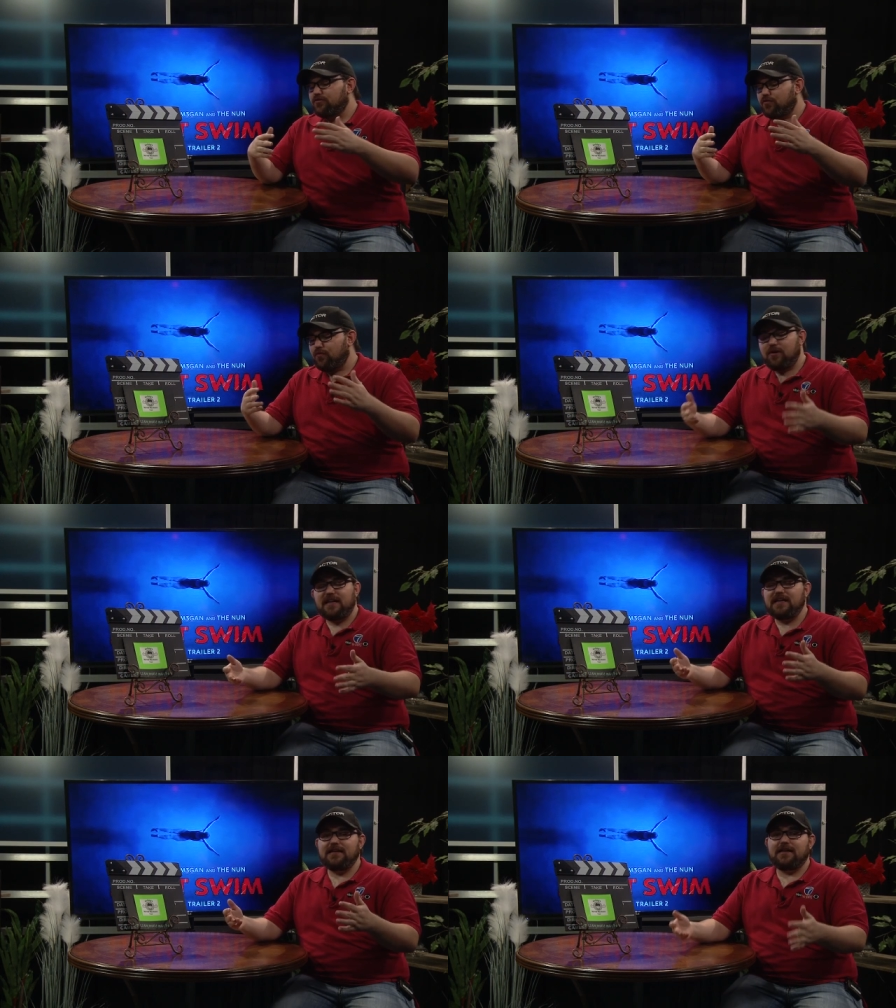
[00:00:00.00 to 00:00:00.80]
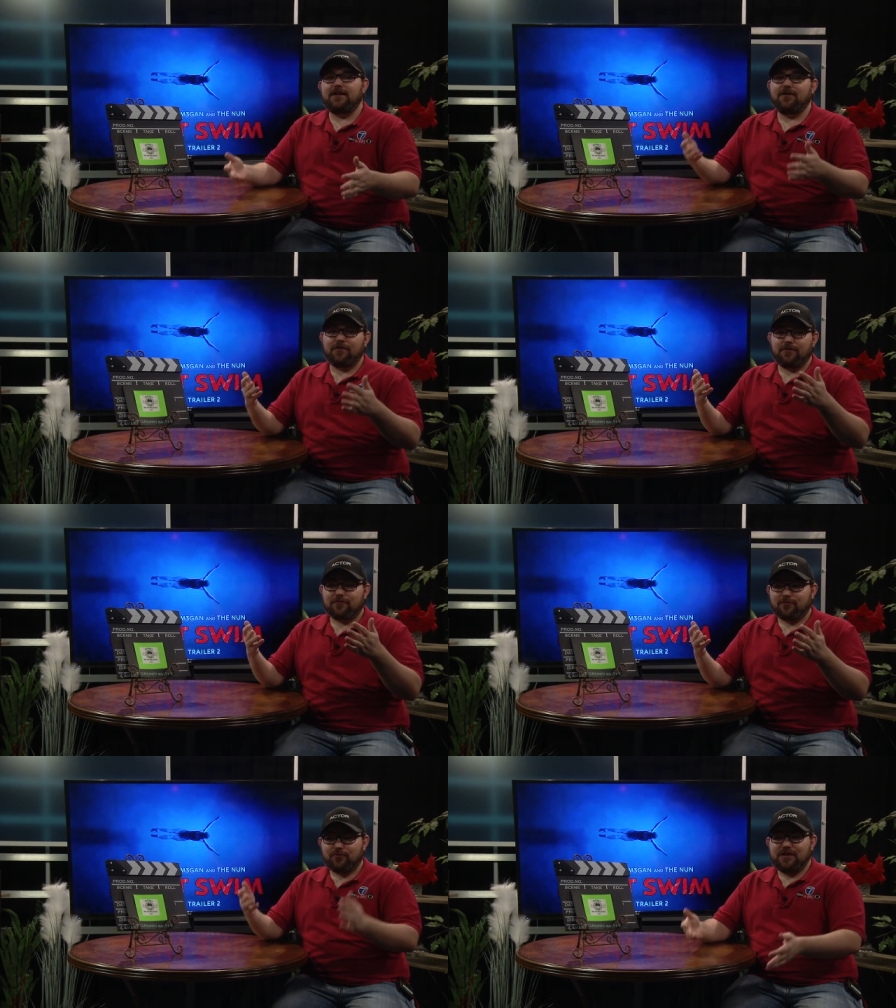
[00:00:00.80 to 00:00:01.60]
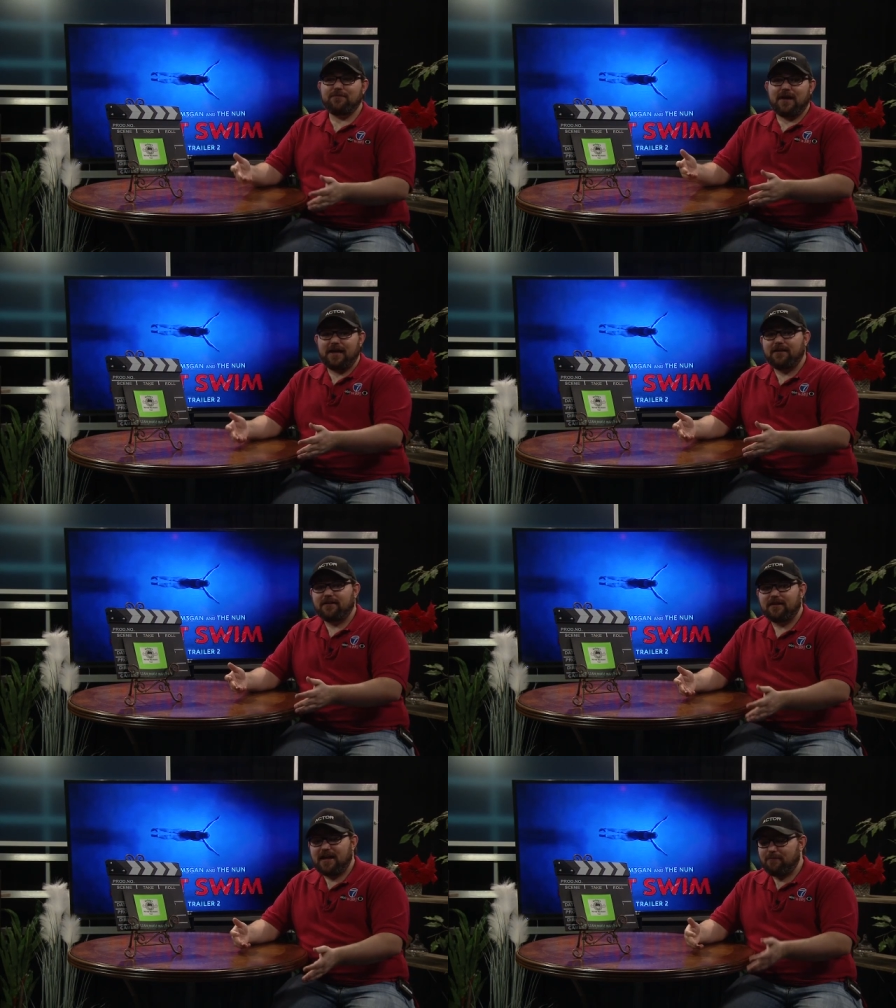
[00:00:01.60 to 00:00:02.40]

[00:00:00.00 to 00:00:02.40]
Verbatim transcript: 20 year remake,